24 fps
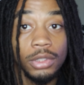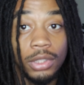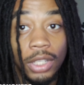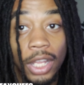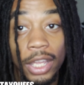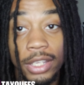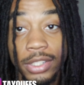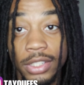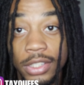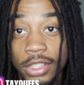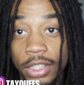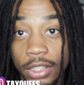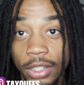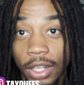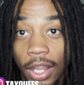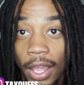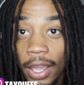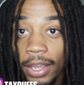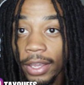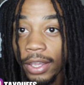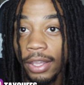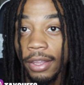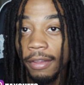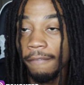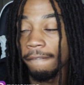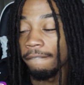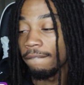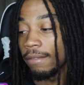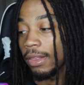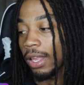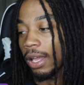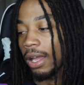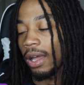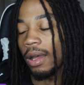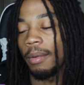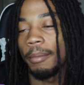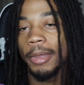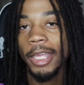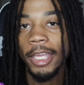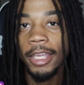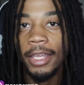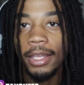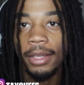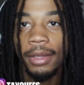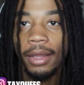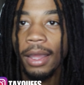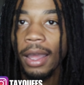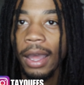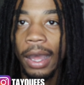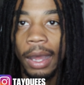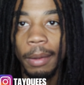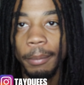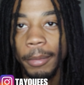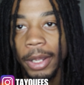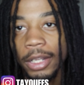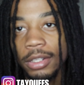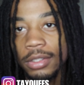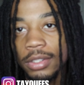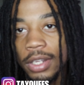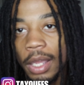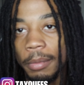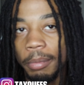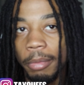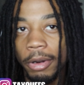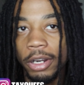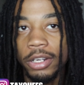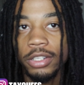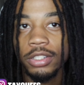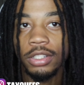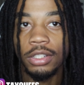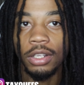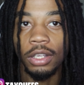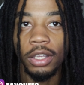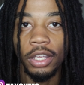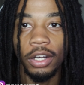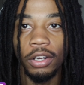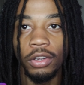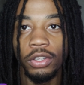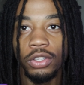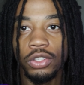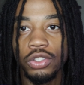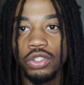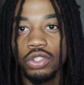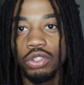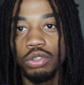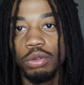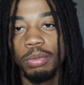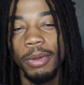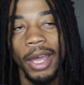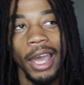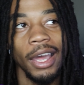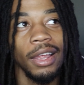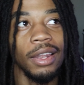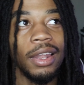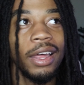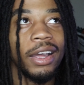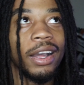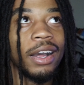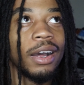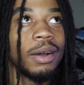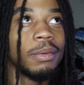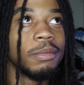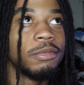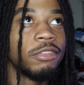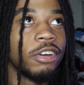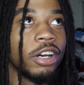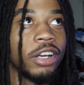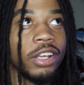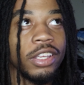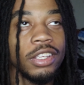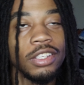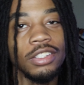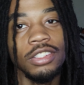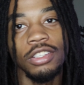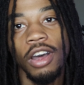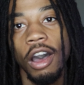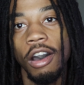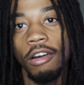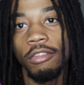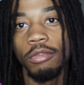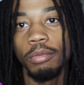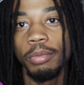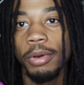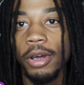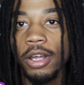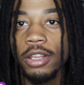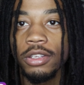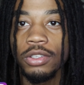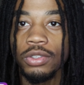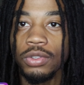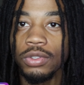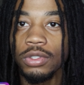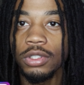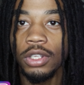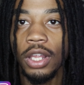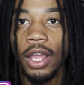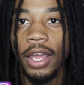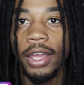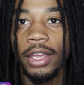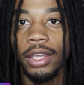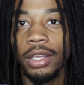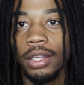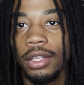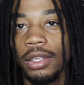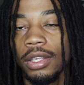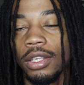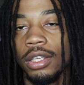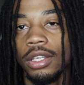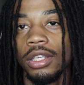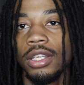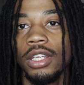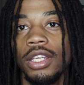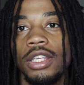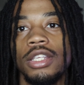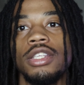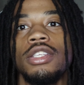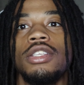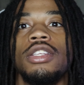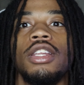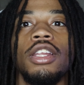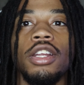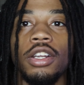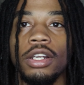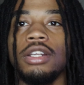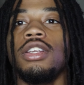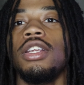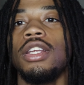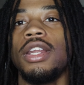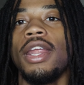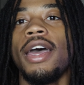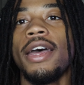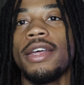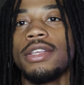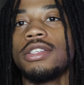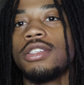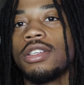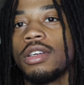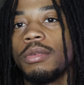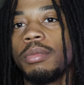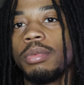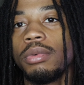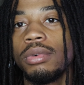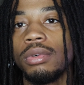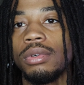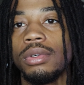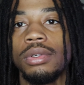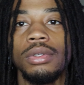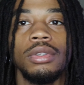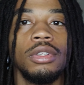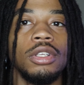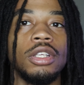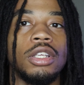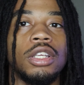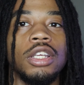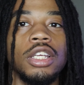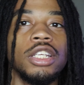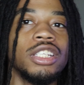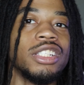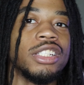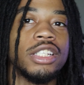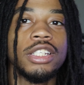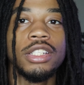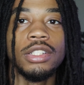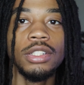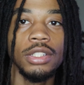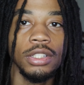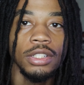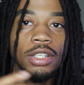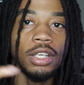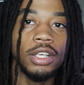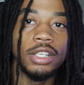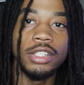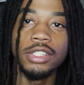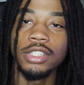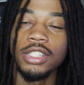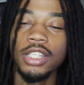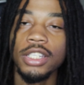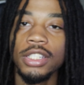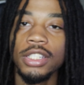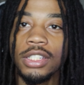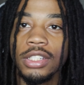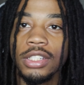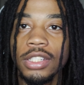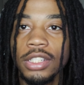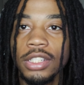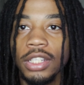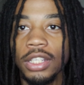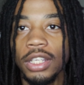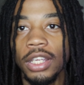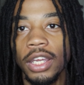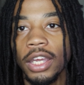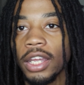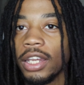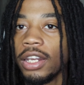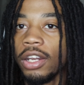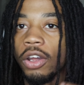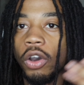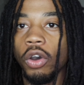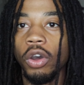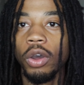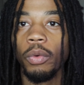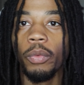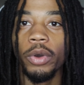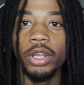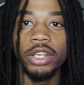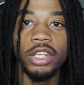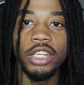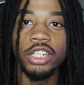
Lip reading: that's it. Like I'm not the type of person to get on YouTube and act like I'm fucking solving puzzles. Like it's literally that simple. It's just the consistency and knowing what